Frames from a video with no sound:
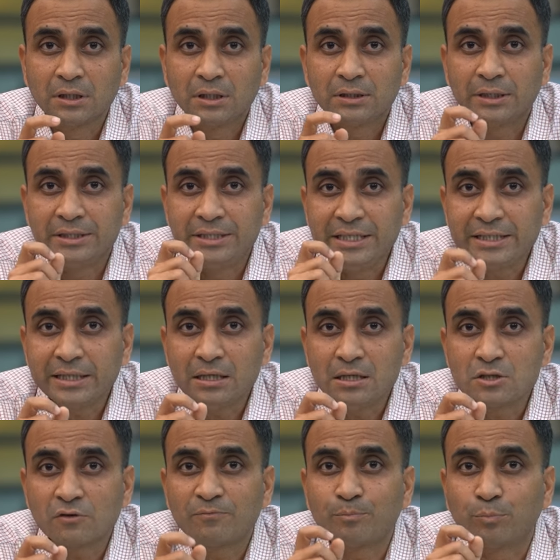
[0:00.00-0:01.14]
the details
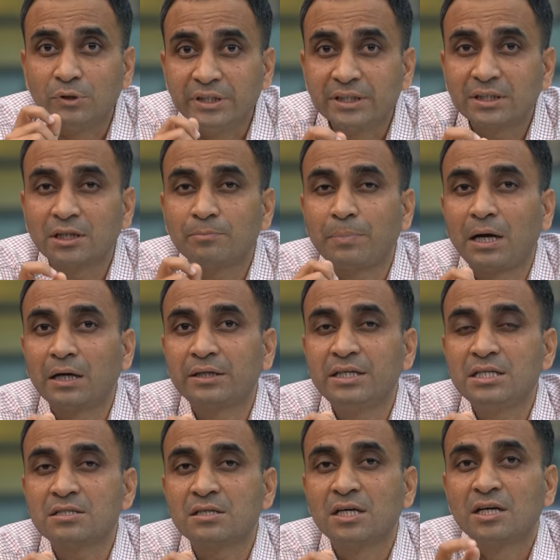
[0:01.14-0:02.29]
of political
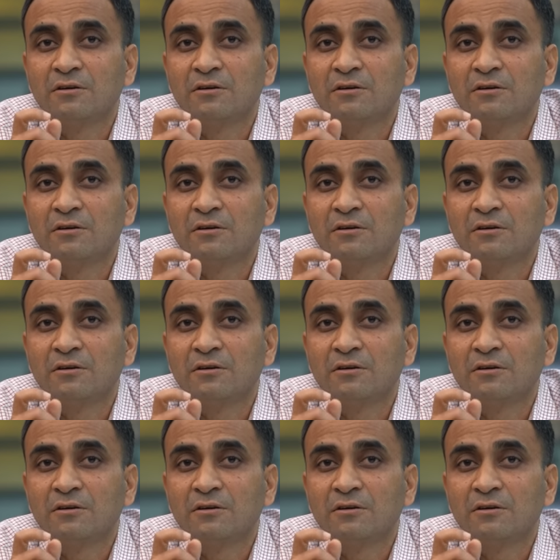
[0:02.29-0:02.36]
parties